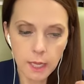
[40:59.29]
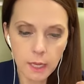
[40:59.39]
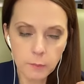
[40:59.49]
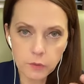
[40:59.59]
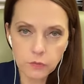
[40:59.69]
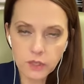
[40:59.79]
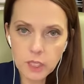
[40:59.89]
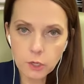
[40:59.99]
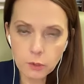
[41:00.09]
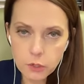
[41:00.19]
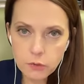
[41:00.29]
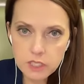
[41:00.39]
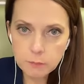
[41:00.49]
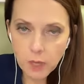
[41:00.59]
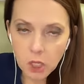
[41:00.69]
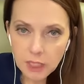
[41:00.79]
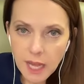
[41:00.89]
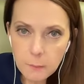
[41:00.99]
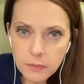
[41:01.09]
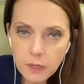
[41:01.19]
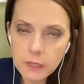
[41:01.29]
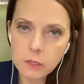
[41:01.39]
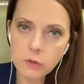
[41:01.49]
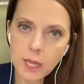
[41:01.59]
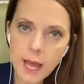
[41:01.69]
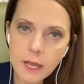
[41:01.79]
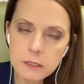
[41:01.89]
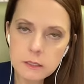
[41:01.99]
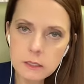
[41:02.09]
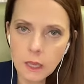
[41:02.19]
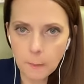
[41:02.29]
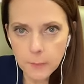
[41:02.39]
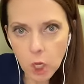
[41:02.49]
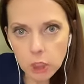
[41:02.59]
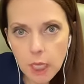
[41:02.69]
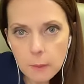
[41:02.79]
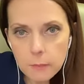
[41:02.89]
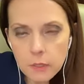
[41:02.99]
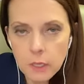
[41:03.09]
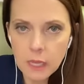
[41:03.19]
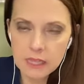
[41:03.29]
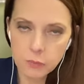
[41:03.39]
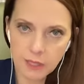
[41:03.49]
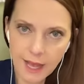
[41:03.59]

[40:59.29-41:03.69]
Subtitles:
If you're feeling your uterus ball up and then relax and ball up and then